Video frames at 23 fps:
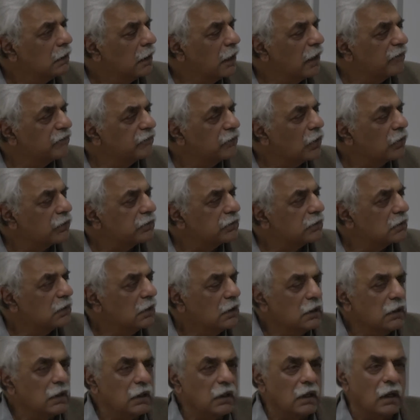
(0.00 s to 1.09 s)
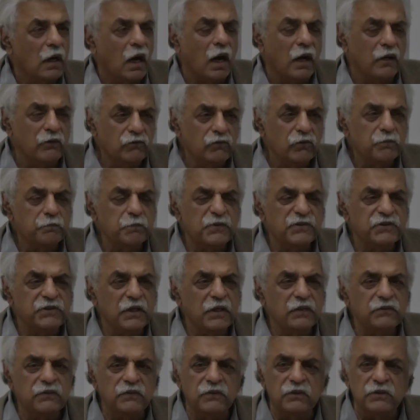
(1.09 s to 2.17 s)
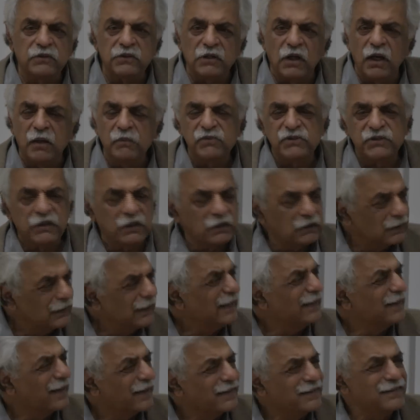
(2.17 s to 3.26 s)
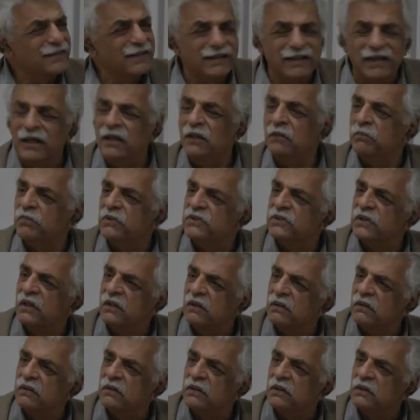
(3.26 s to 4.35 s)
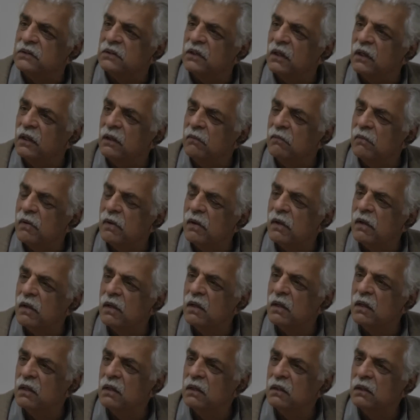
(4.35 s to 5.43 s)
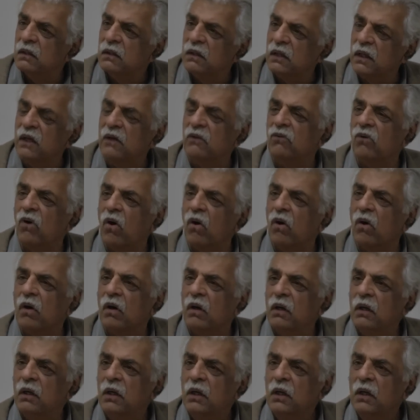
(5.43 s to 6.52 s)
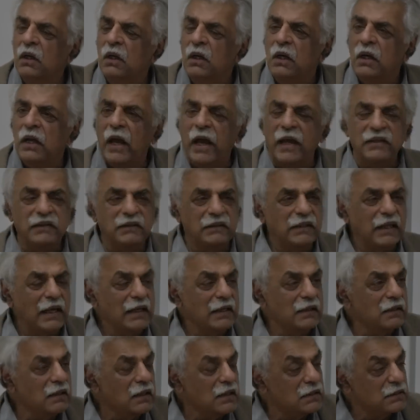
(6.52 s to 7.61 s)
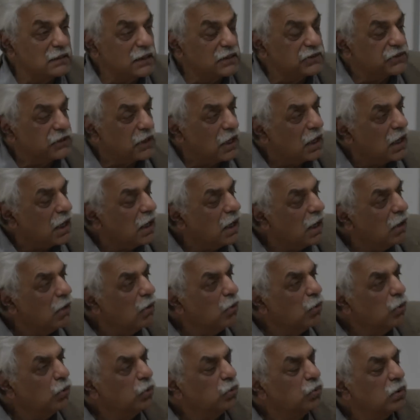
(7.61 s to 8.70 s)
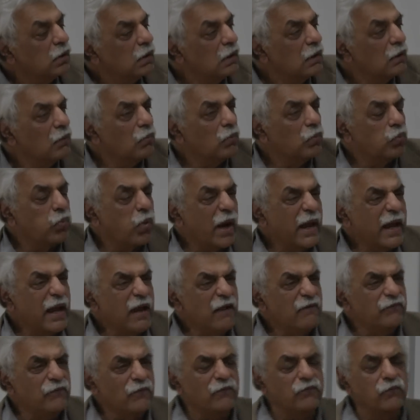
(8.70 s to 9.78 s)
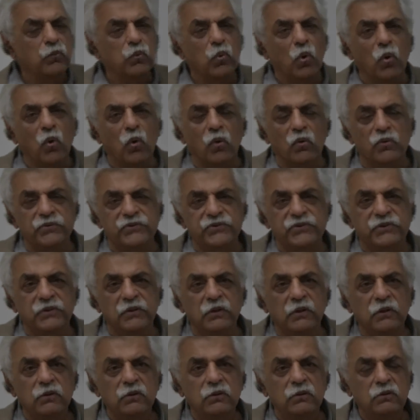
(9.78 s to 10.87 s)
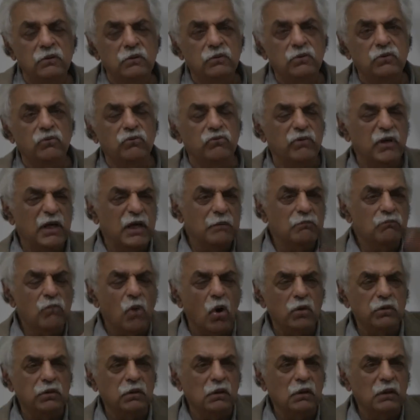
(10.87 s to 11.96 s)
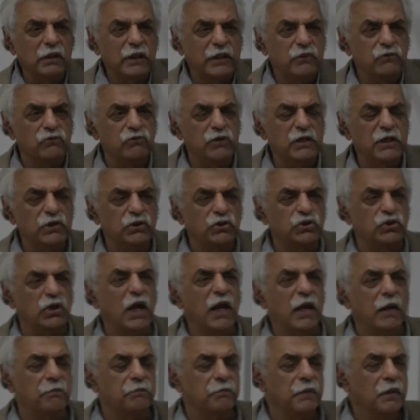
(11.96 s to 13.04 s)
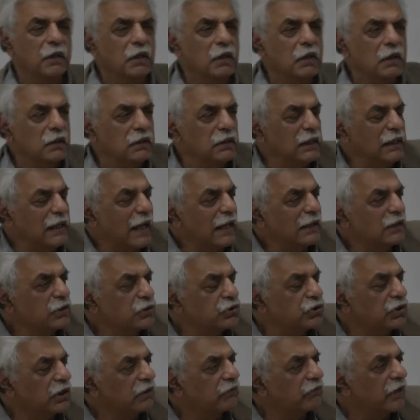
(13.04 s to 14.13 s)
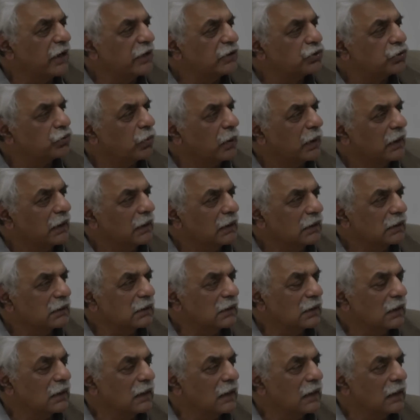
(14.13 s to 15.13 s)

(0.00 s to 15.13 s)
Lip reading: If not 100% of the time, certainly 99% of the time. They're wrong. And then this whole wave of wars to remodel and reshape the energy-rich world